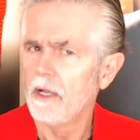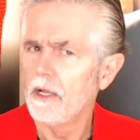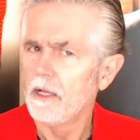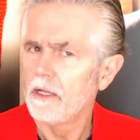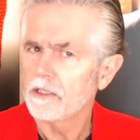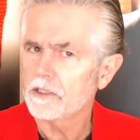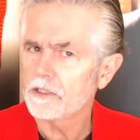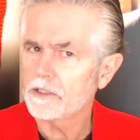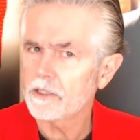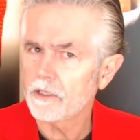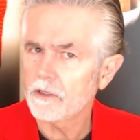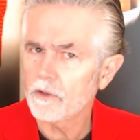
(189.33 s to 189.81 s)

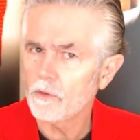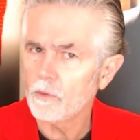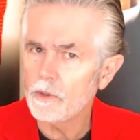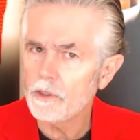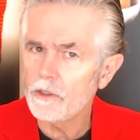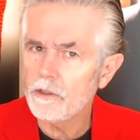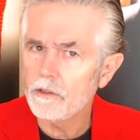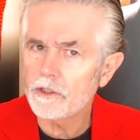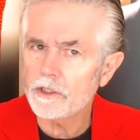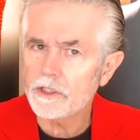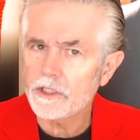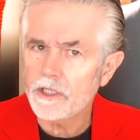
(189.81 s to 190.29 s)
so that when
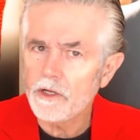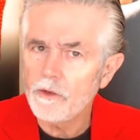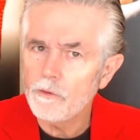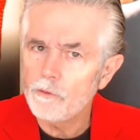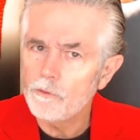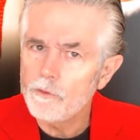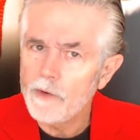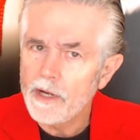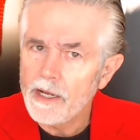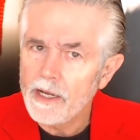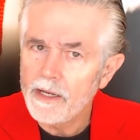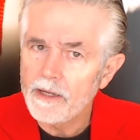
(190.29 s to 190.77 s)
you see
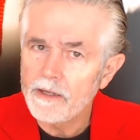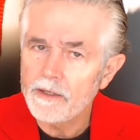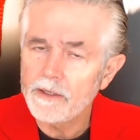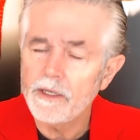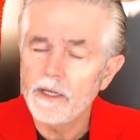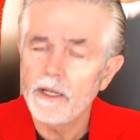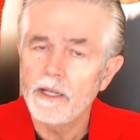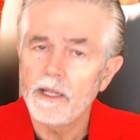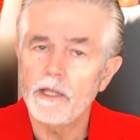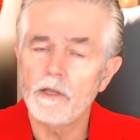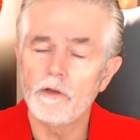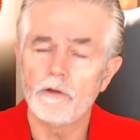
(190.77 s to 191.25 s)
red
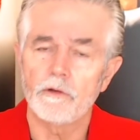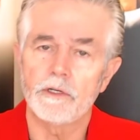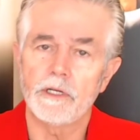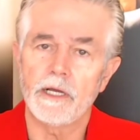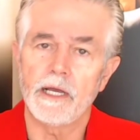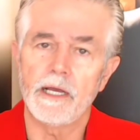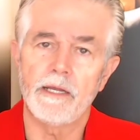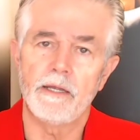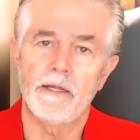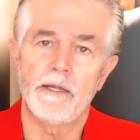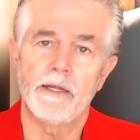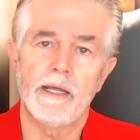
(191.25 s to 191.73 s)
in your
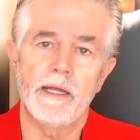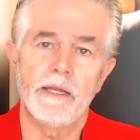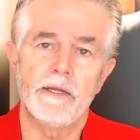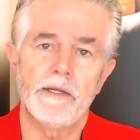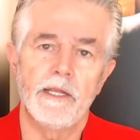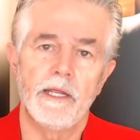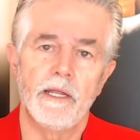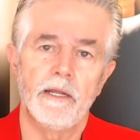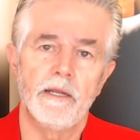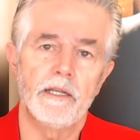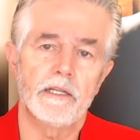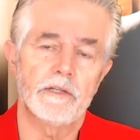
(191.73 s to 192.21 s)
day-to-day
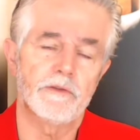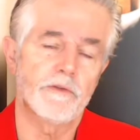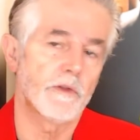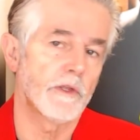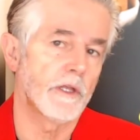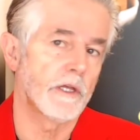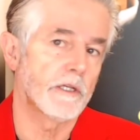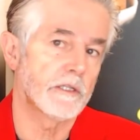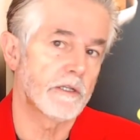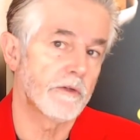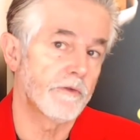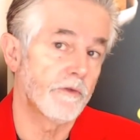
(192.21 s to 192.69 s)
dealings, for
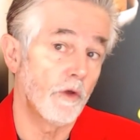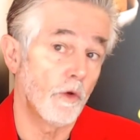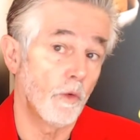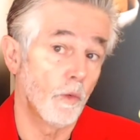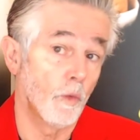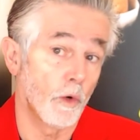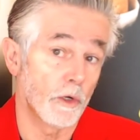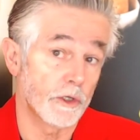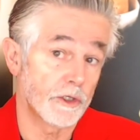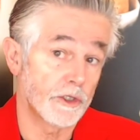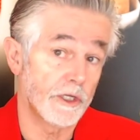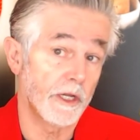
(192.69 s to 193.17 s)
those of you
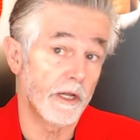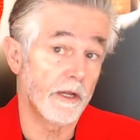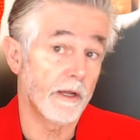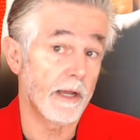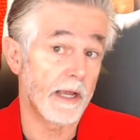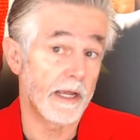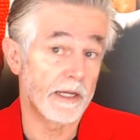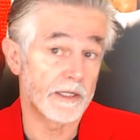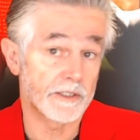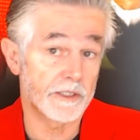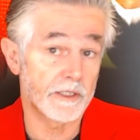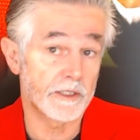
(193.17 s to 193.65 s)
watching,
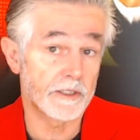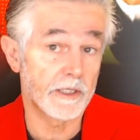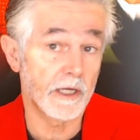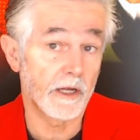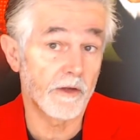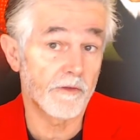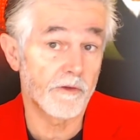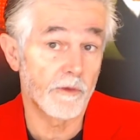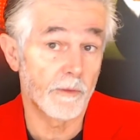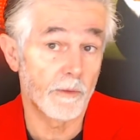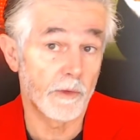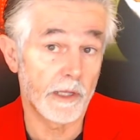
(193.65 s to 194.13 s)
as
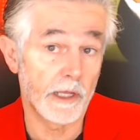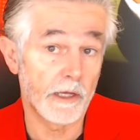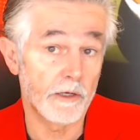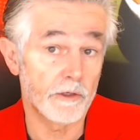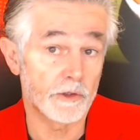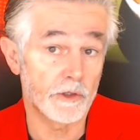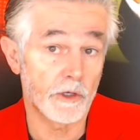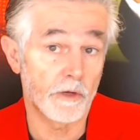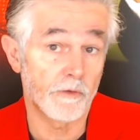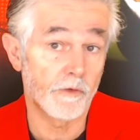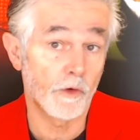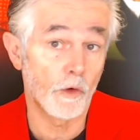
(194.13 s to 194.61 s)
distinct from those
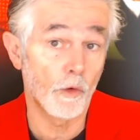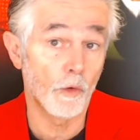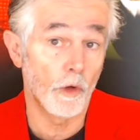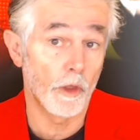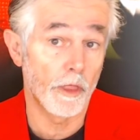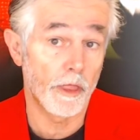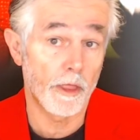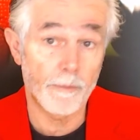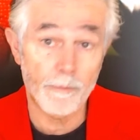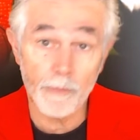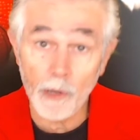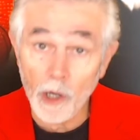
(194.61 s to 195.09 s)
of you on
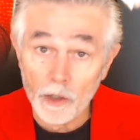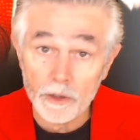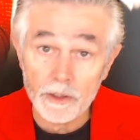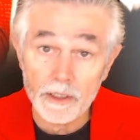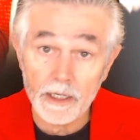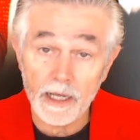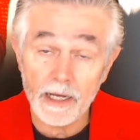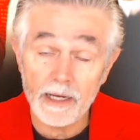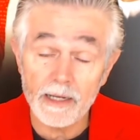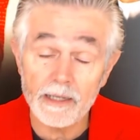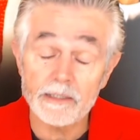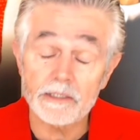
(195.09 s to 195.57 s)
the
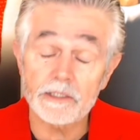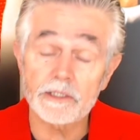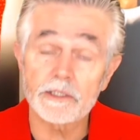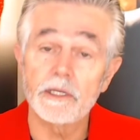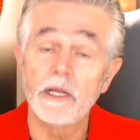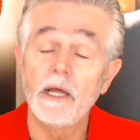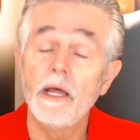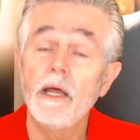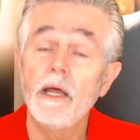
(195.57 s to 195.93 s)
podcast,